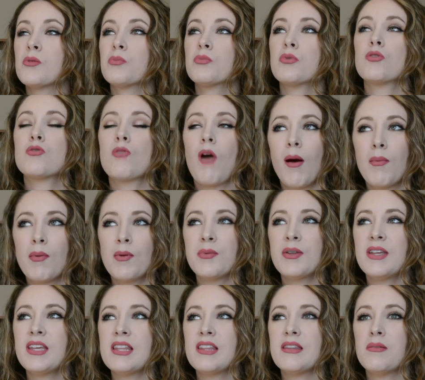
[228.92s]

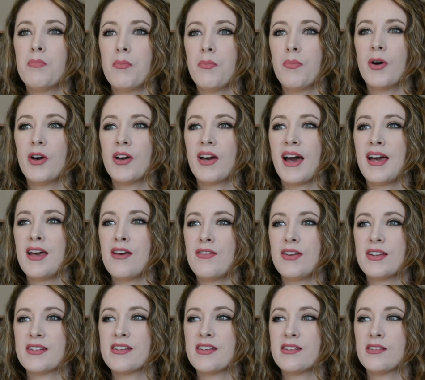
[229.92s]
Probably the book I have
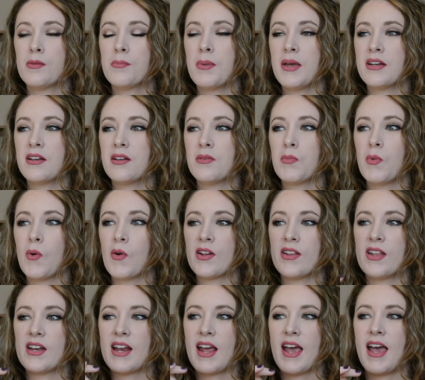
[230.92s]
anticipated more
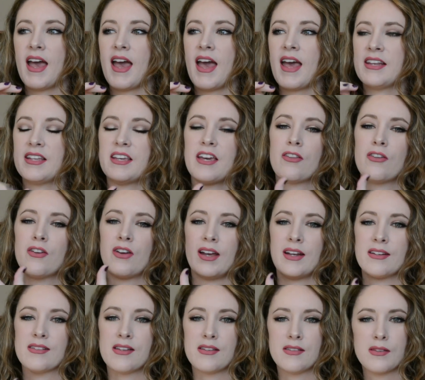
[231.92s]
than any other
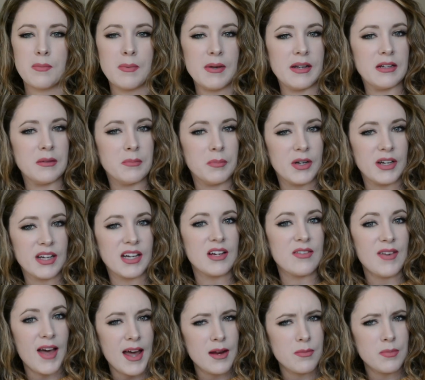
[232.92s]
anticipated book
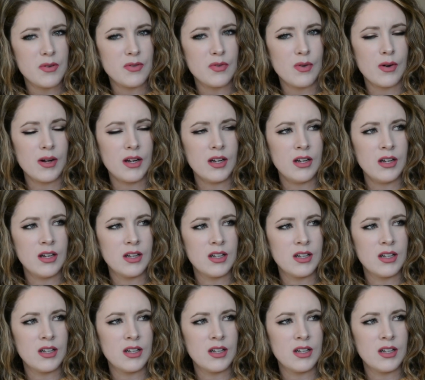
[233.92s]
I've had before.